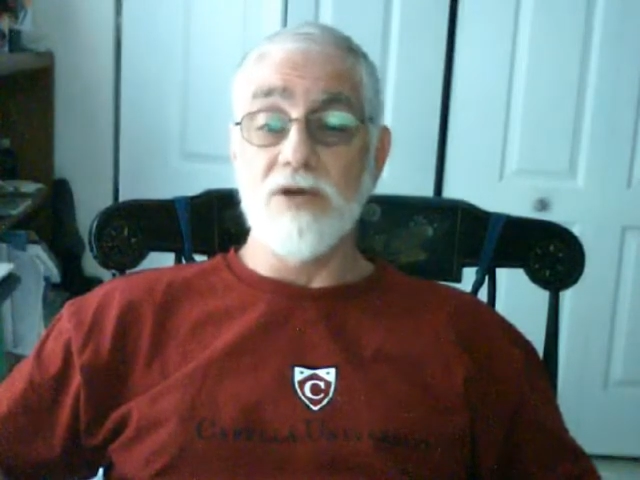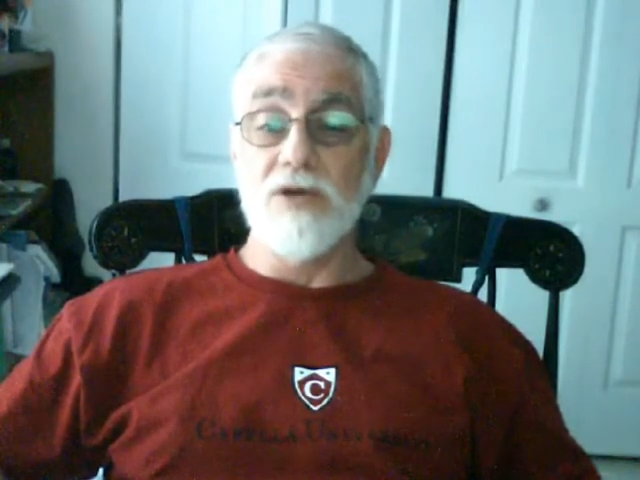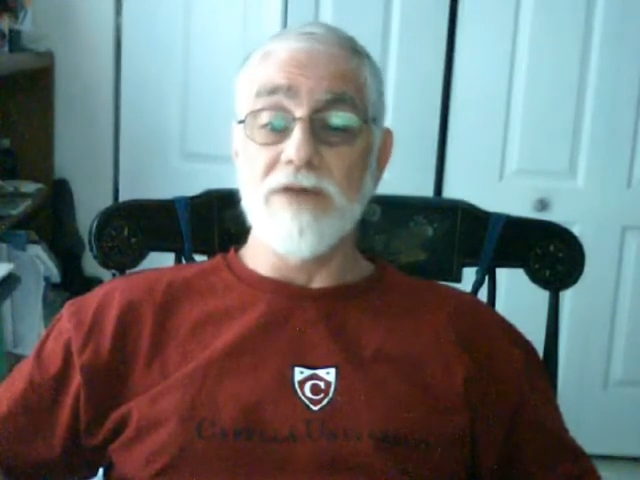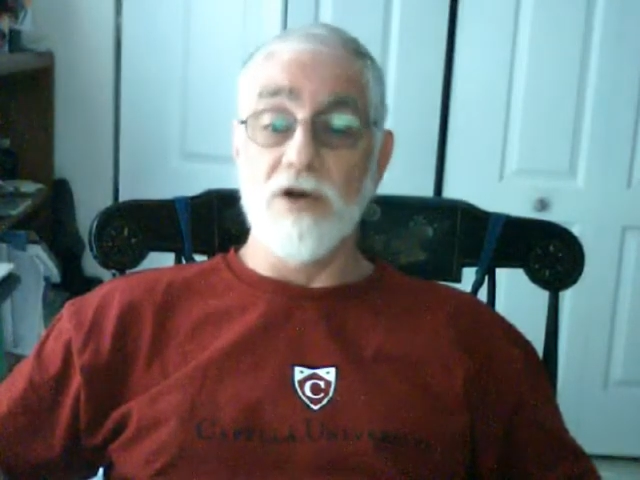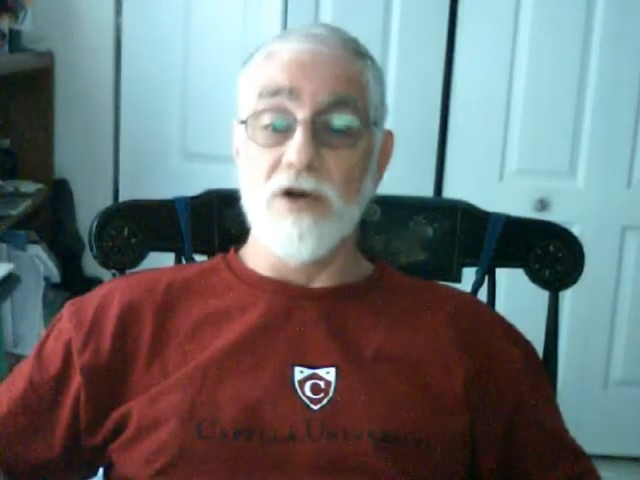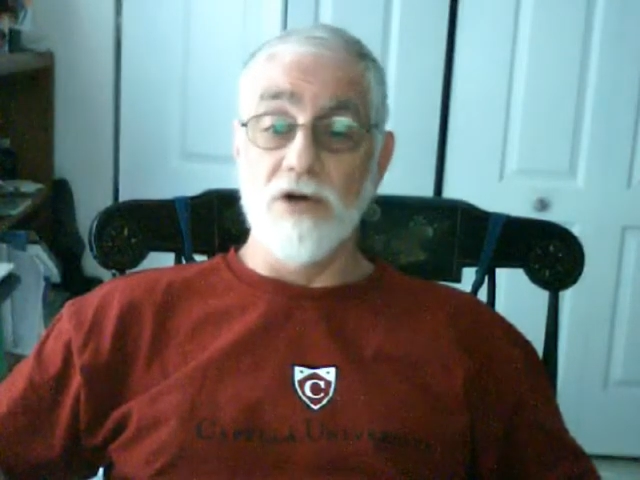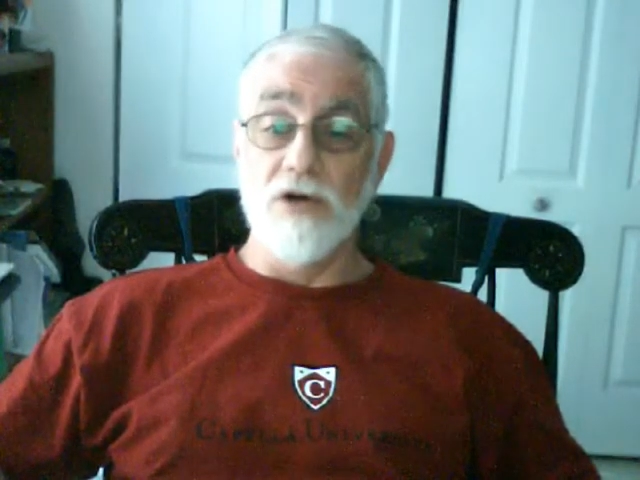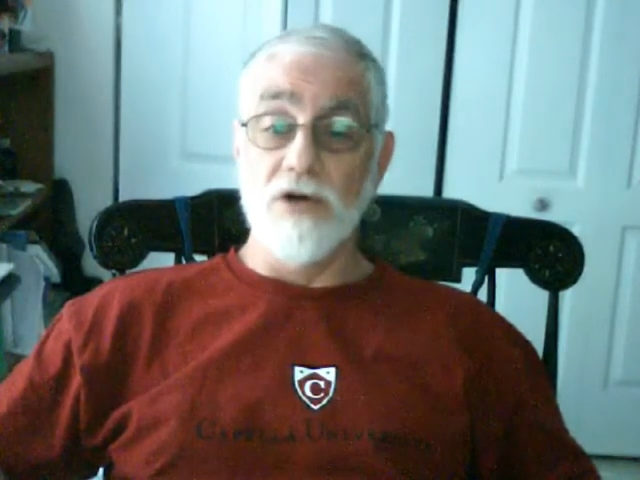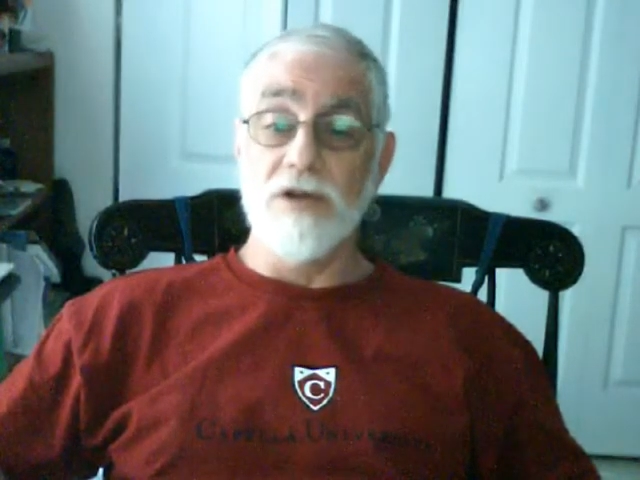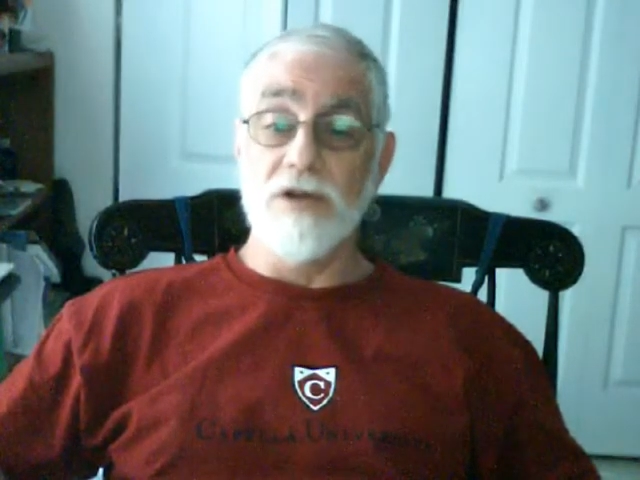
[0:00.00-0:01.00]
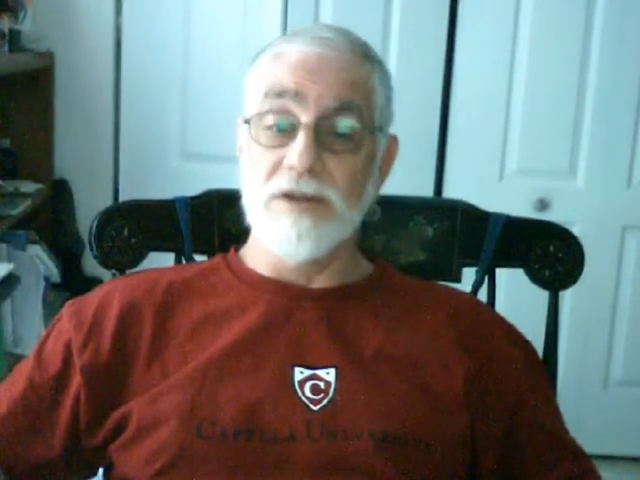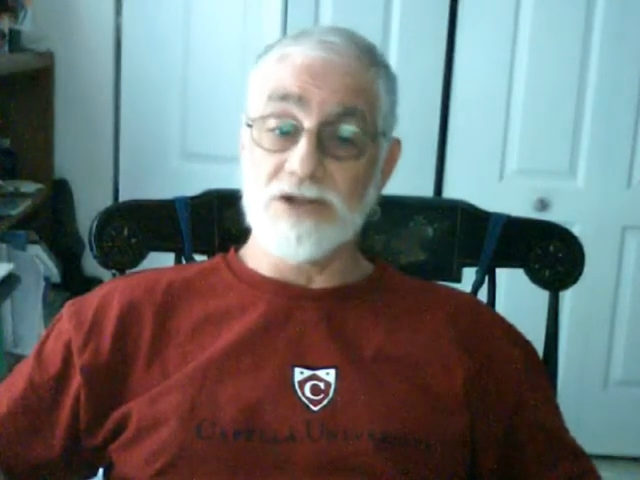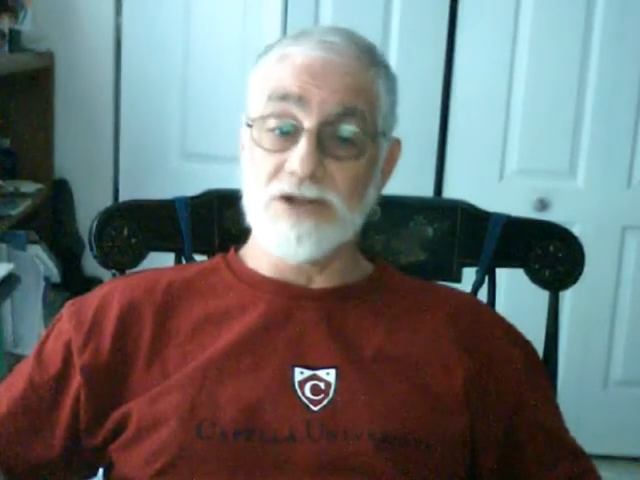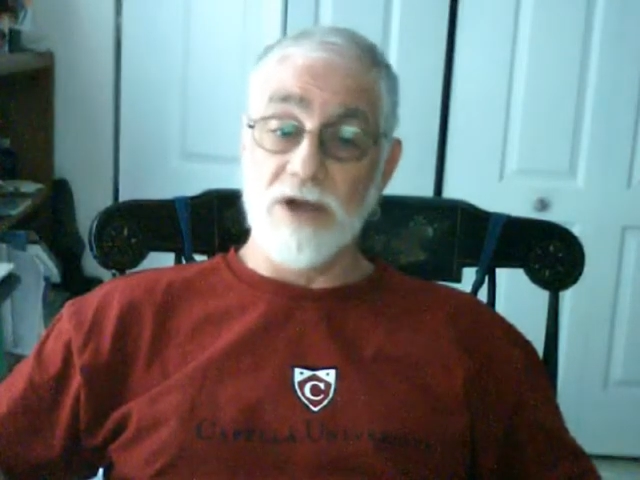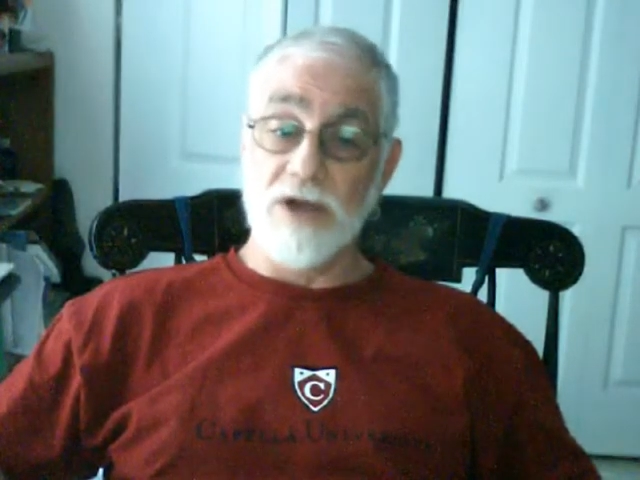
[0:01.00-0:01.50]
earned their
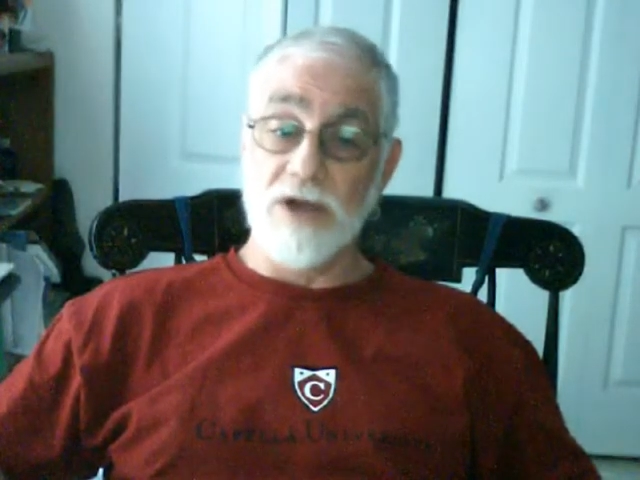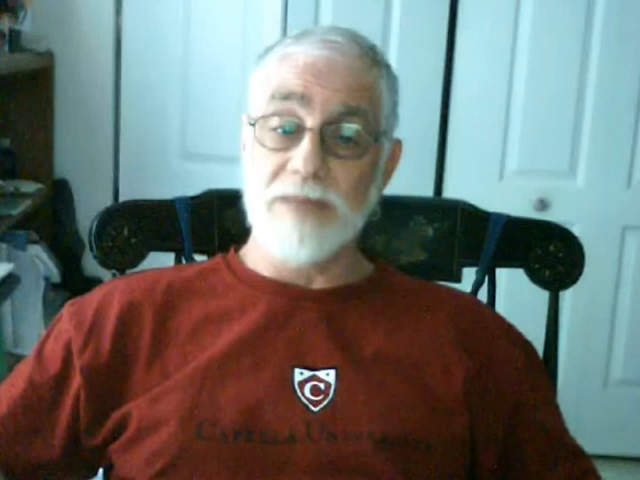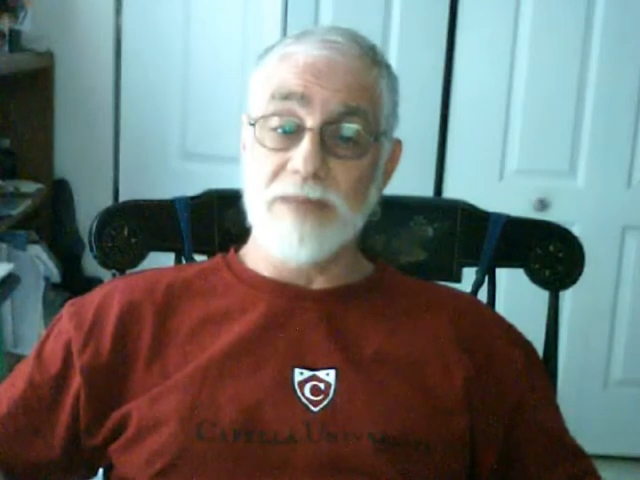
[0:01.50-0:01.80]
stripes